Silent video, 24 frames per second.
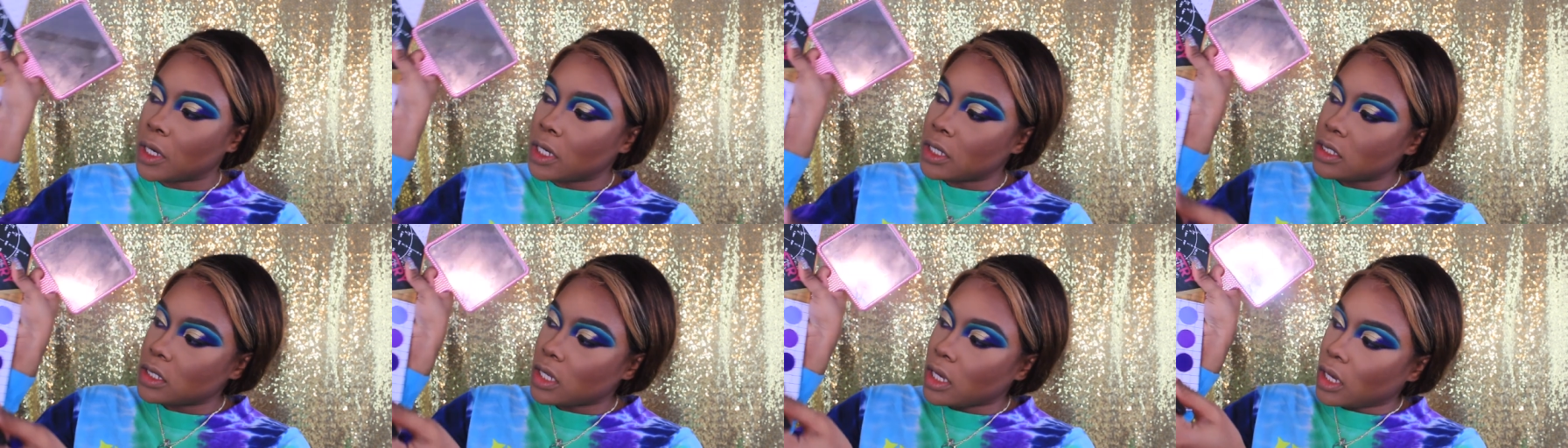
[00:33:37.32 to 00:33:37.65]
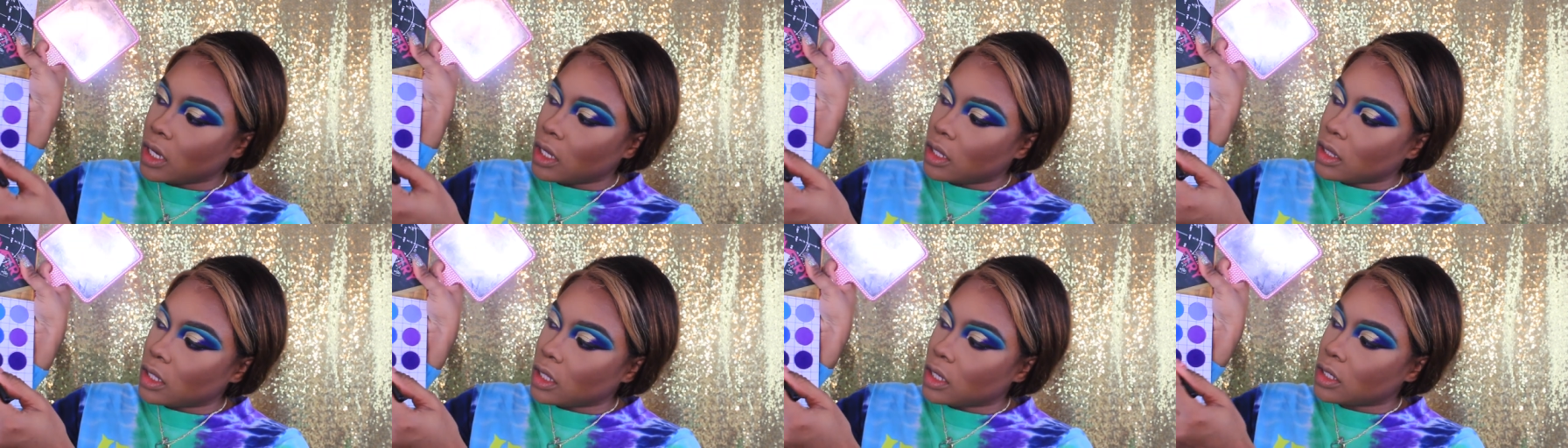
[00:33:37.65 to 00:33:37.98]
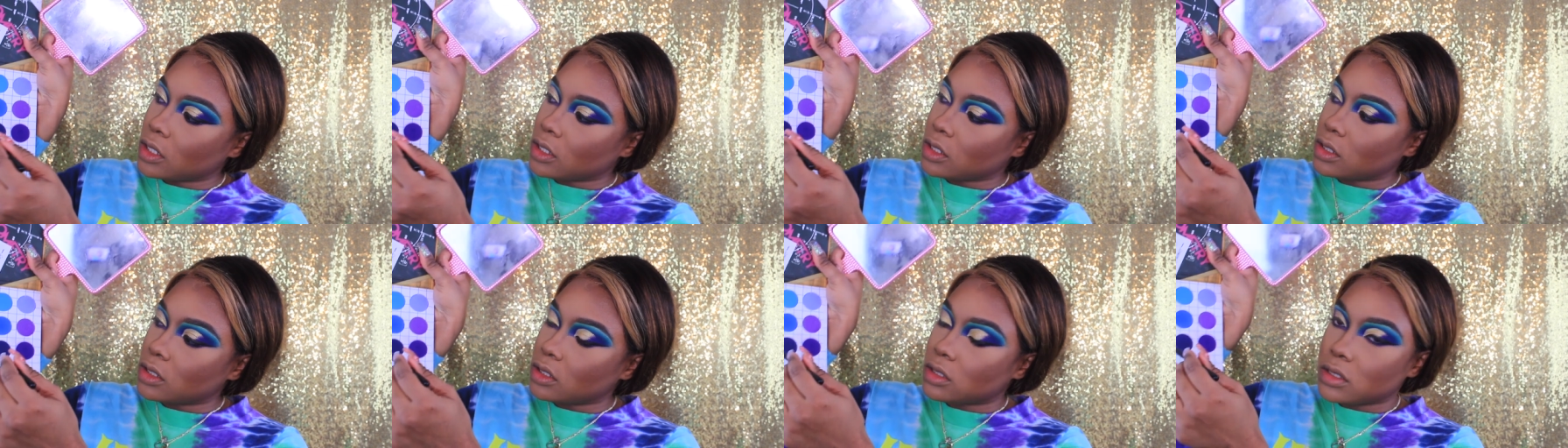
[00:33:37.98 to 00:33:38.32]
going to take
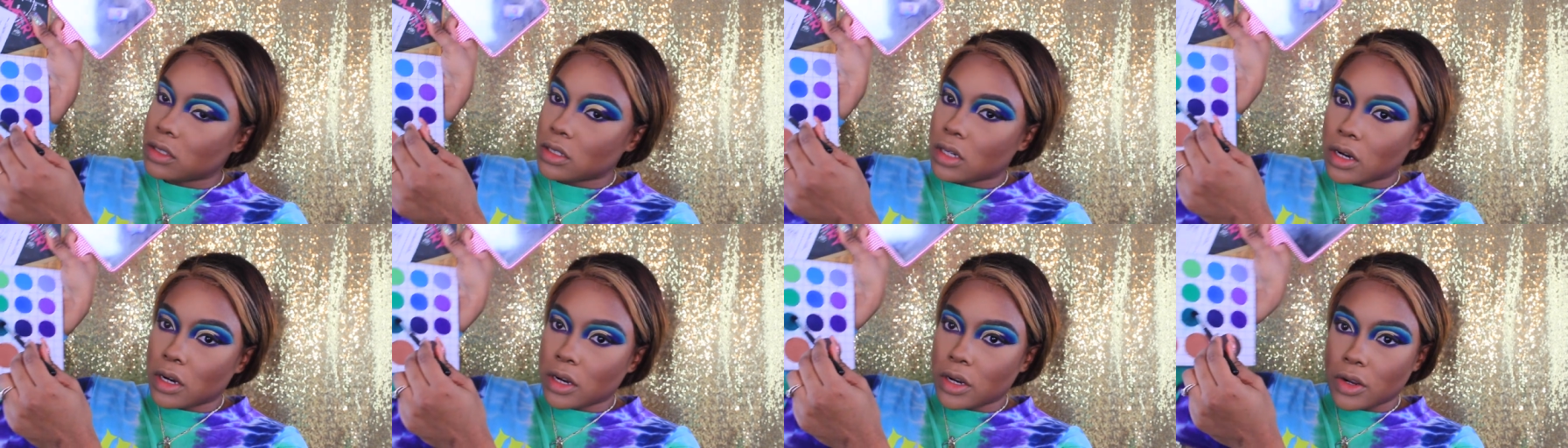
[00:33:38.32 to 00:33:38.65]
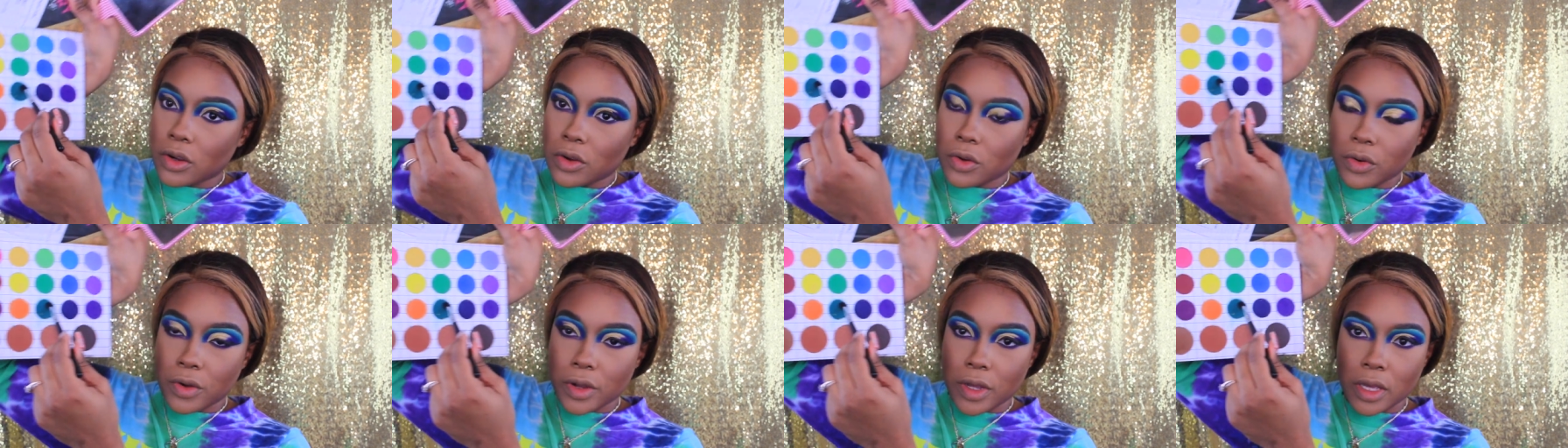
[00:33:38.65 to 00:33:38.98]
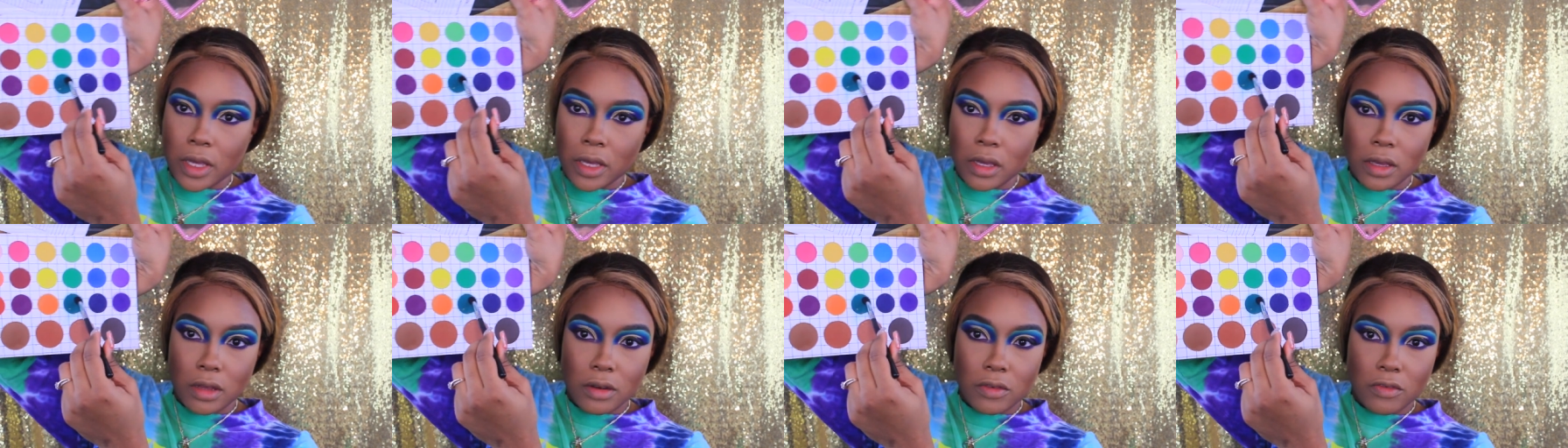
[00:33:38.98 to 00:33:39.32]
that dark
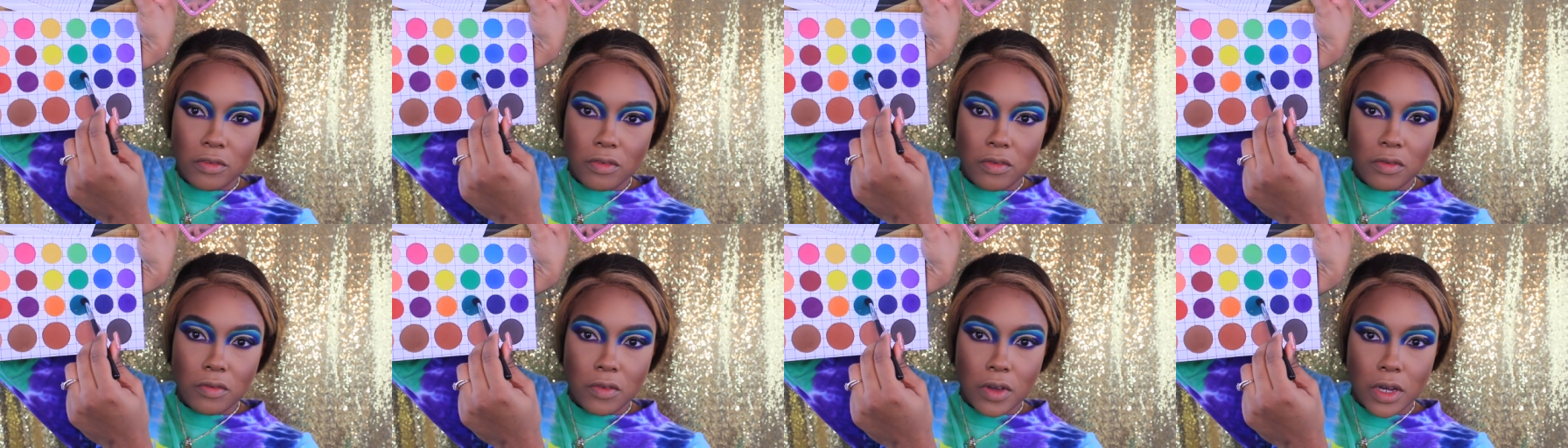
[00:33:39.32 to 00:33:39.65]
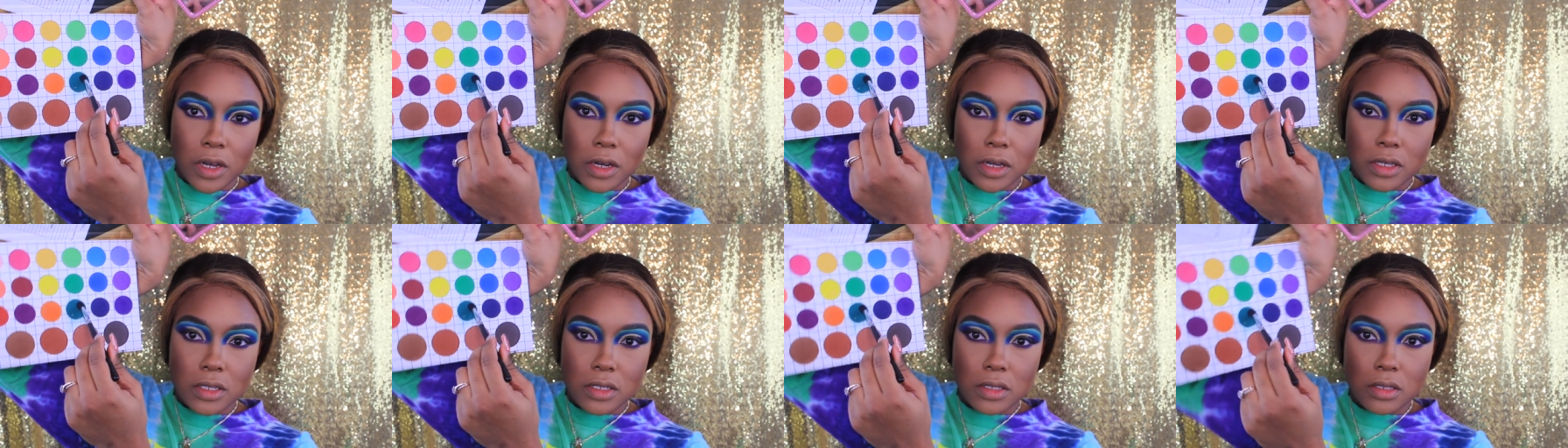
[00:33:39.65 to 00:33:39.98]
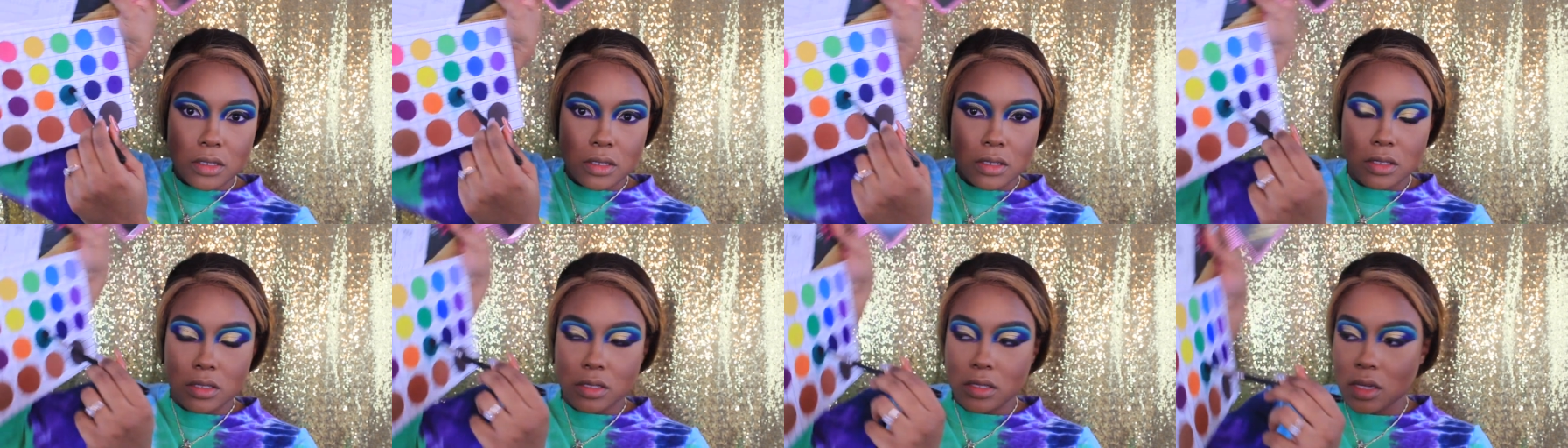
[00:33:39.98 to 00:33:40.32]
green
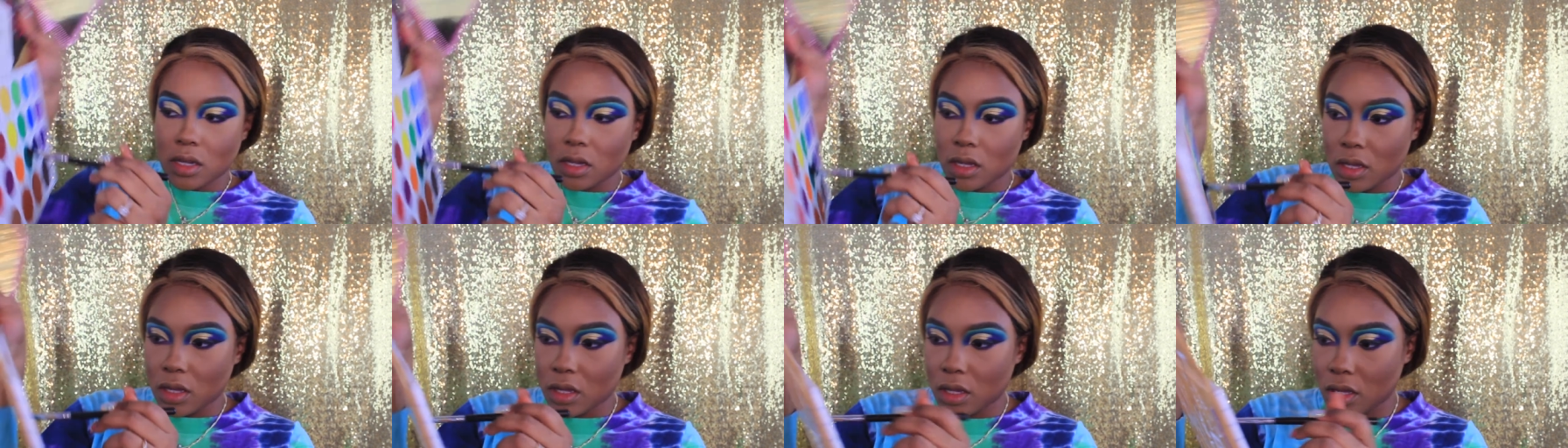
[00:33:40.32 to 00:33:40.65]
first